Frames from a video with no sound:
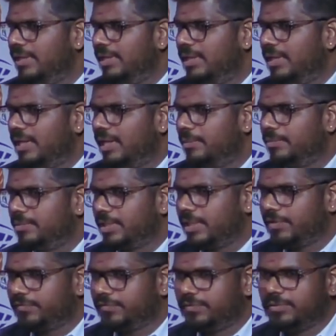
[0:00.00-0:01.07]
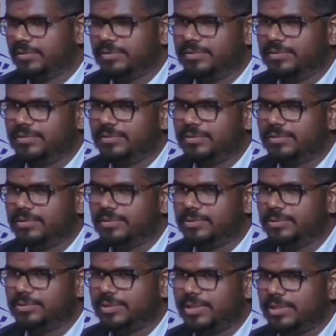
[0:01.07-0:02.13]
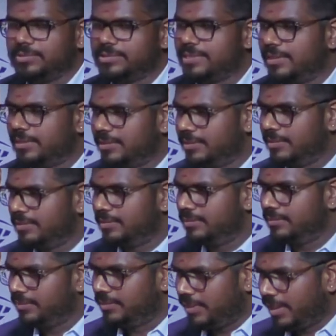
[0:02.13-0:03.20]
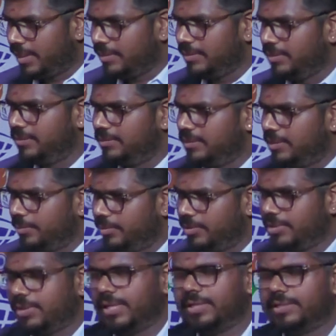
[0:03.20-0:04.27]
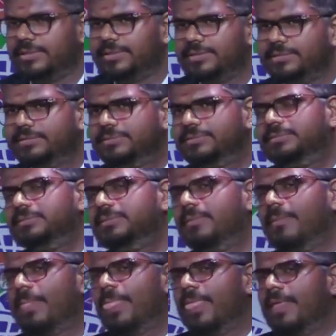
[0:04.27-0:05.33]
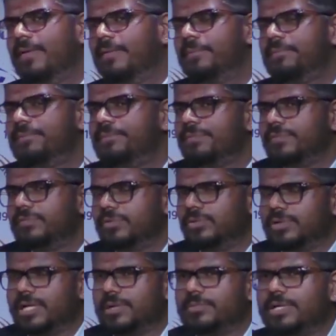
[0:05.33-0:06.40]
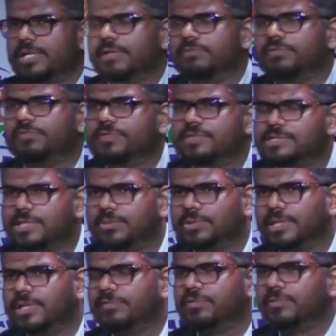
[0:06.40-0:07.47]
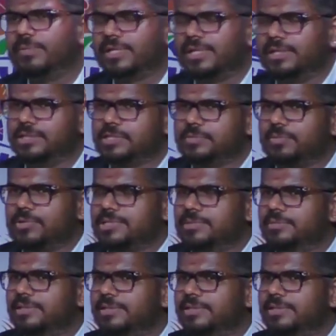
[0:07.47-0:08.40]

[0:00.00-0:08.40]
I'm grateful to the Nehru Center, the director, the deputy director, for collaborating with FISI UK for making this possible.